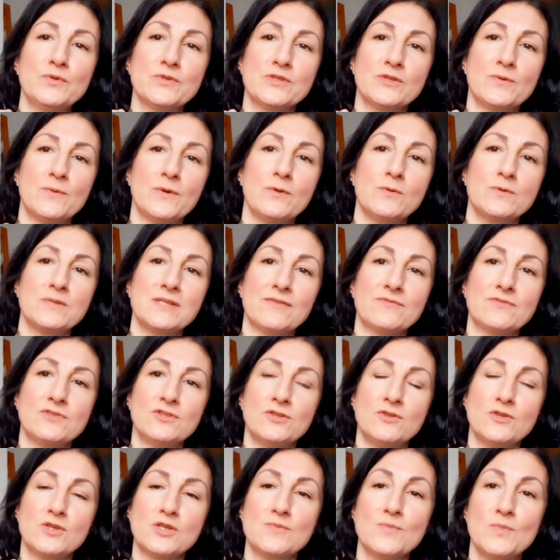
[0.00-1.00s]
So I always have to
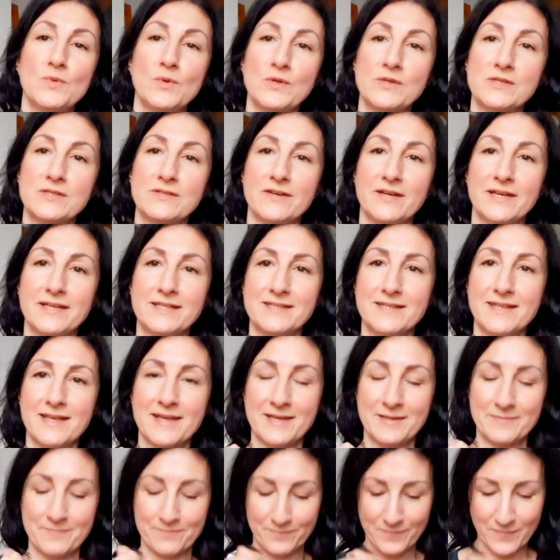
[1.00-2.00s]
do the smaller size
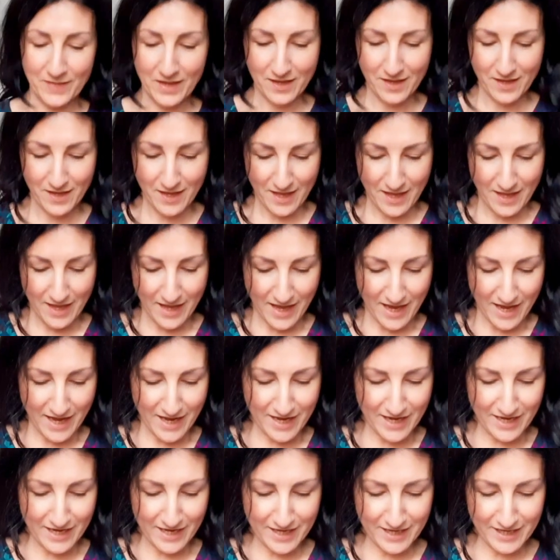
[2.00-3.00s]
there
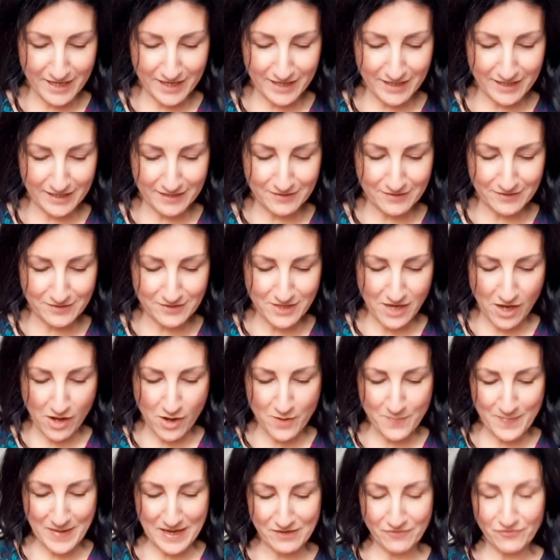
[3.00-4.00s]
and
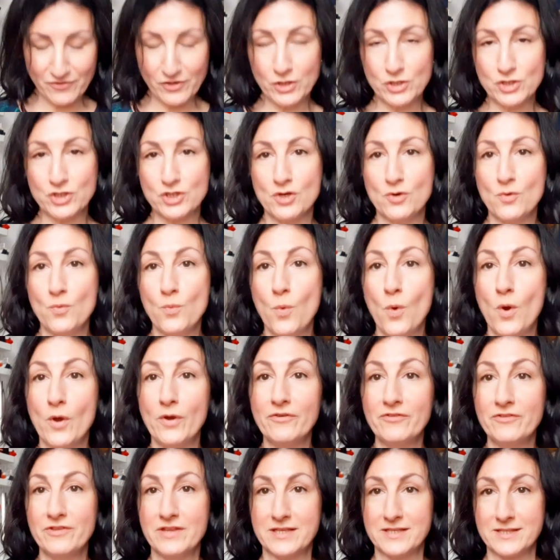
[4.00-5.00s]
I made version
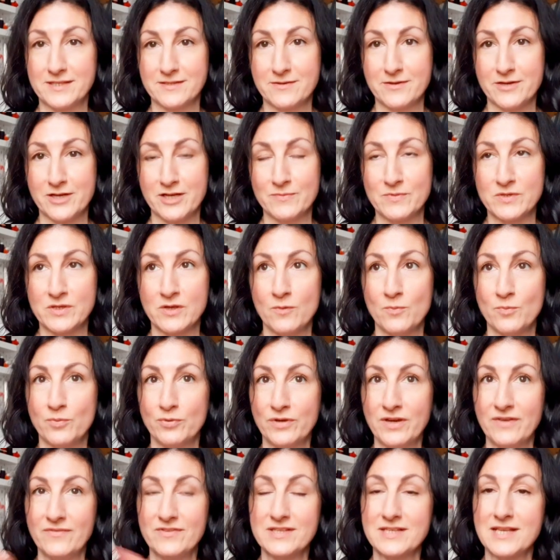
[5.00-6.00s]
one this time. So
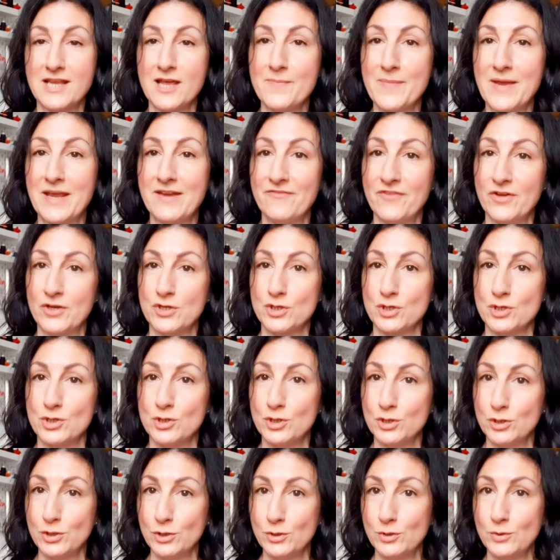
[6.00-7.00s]
previously I made version
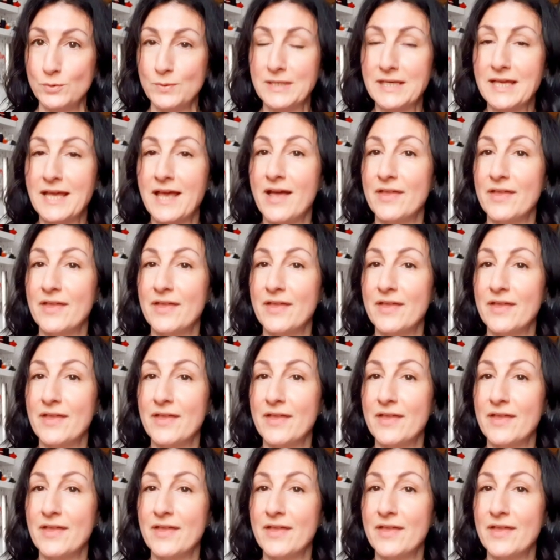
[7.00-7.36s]
two.